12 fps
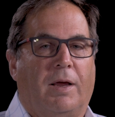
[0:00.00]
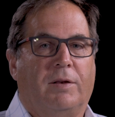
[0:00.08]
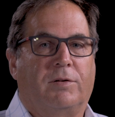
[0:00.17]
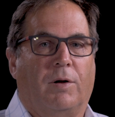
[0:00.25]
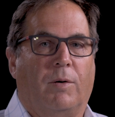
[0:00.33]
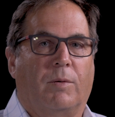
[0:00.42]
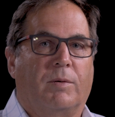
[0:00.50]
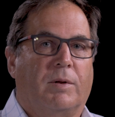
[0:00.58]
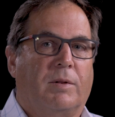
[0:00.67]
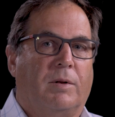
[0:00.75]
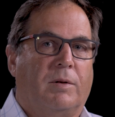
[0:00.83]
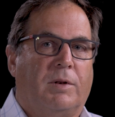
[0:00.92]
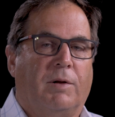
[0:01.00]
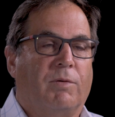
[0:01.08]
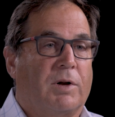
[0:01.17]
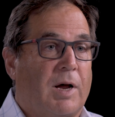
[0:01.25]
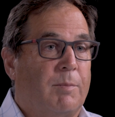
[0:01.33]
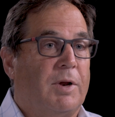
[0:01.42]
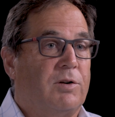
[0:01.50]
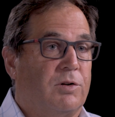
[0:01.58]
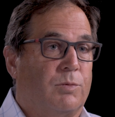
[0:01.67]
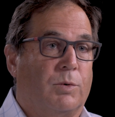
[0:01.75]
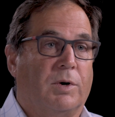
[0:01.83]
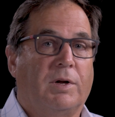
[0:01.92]
and so different
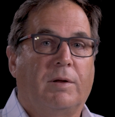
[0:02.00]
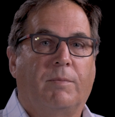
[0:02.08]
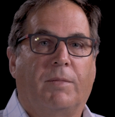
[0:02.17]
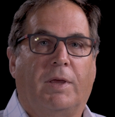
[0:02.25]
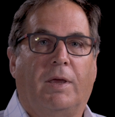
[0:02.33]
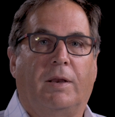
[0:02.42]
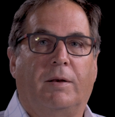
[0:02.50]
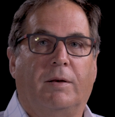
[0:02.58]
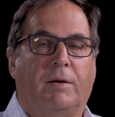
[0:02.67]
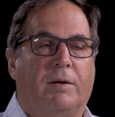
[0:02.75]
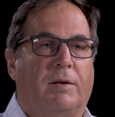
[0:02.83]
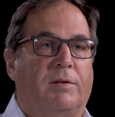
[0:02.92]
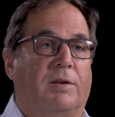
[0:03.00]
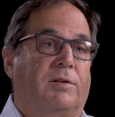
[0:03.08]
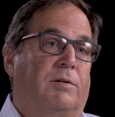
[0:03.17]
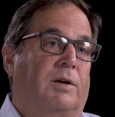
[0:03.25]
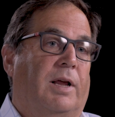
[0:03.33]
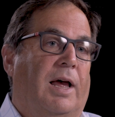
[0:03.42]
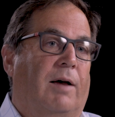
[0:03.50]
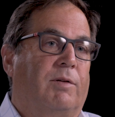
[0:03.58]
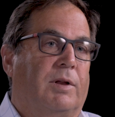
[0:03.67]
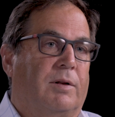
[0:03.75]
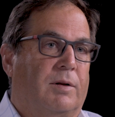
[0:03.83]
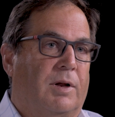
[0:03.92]
combinations work. And since you're going to
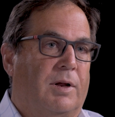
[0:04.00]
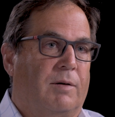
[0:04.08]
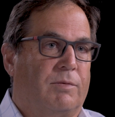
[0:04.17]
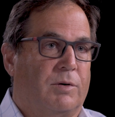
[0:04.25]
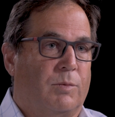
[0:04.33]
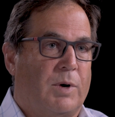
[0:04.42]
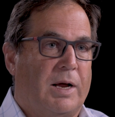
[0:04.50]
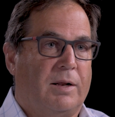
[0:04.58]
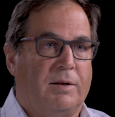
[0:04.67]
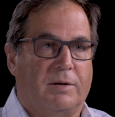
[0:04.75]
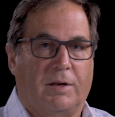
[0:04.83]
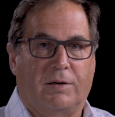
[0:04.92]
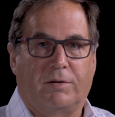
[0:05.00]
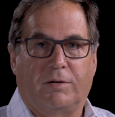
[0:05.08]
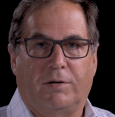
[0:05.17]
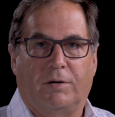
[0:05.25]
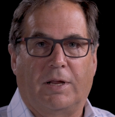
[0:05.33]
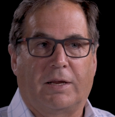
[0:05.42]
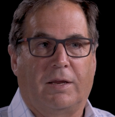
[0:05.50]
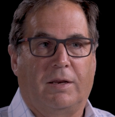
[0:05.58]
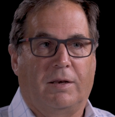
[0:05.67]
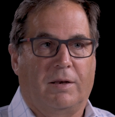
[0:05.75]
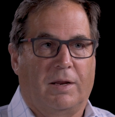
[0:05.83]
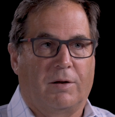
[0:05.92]
have it for a while, unless you're
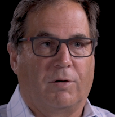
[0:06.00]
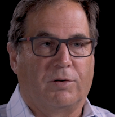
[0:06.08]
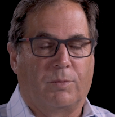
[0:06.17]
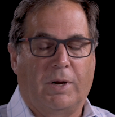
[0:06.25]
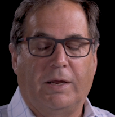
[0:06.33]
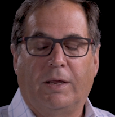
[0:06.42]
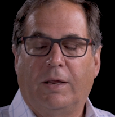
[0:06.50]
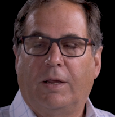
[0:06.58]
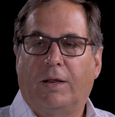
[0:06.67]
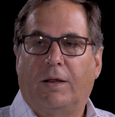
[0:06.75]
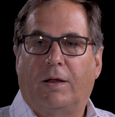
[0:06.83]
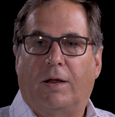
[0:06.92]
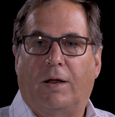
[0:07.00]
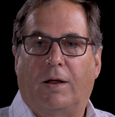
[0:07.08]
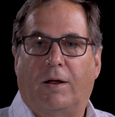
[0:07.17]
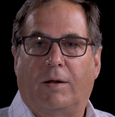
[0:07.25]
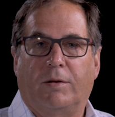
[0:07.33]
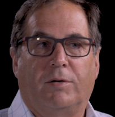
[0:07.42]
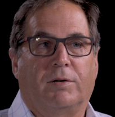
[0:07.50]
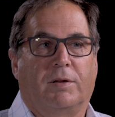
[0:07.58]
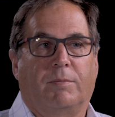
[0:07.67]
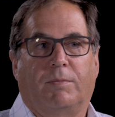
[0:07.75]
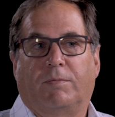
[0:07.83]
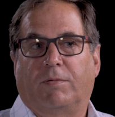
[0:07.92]
lucky and it goes away,
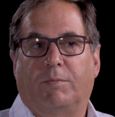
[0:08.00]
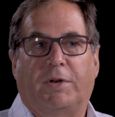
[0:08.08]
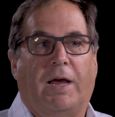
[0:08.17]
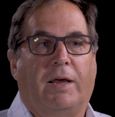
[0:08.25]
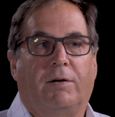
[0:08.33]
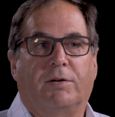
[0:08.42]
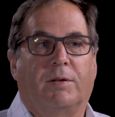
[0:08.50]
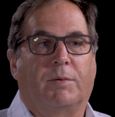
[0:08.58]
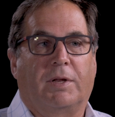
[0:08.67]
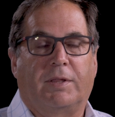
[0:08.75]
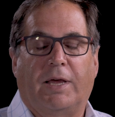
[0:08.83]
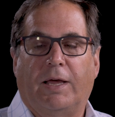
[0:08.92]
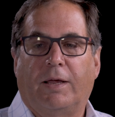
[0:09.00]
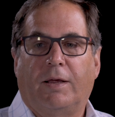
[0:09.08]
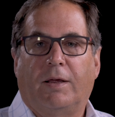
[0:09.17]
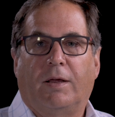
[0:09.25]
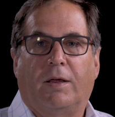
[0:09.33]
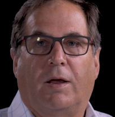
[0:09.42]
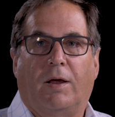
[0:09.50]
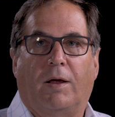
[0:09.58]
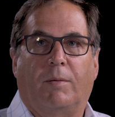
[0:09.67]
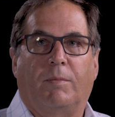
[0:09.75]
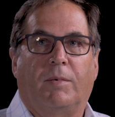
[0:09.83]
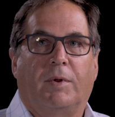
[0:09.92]
usually from diet or something like that,
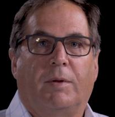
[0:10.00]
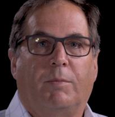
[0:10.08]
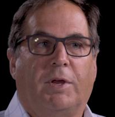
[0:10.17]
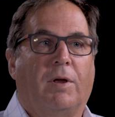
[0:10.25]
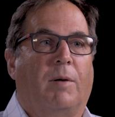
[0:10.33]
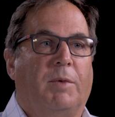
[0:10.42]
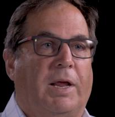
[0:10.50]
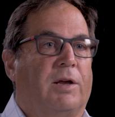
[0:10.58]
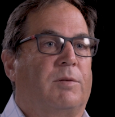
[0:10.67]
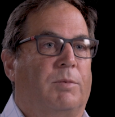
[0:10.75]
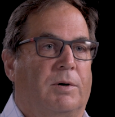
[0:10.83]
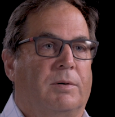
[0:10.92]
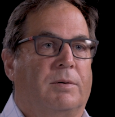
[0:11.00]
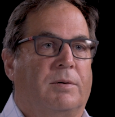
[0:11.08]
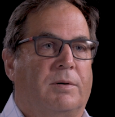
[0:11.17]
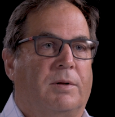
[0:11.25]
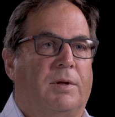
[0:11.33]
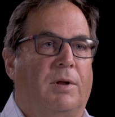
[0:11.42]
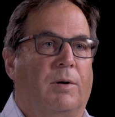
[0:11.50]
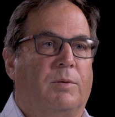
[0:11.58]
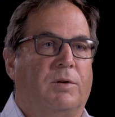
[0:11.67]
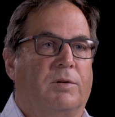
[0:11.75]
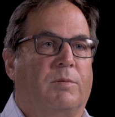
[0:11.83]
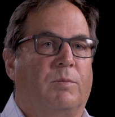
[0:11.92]
become an expert.
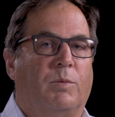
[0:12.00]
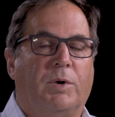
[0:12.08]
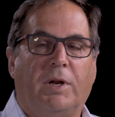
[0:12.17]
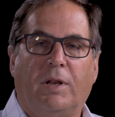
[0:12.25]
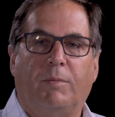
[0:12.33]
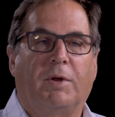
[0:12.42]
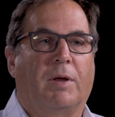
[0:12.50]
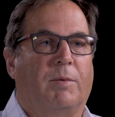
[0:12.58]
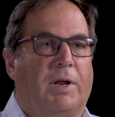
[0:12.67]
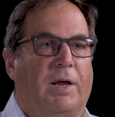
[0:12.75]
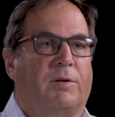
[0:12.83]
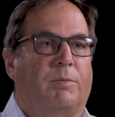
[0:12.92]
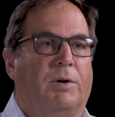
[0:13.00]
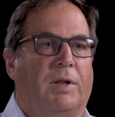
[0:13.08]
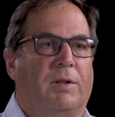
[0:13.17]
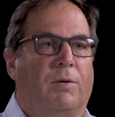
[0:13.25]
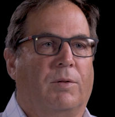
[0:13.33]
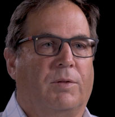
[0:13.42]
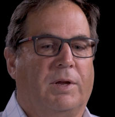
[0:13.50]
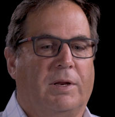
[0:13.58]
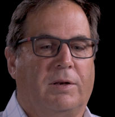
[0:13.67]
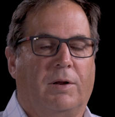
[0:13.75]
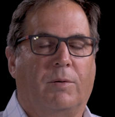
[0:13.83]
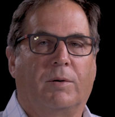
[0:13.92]
Just really become an expert on the whole
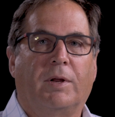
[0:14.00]
thing. And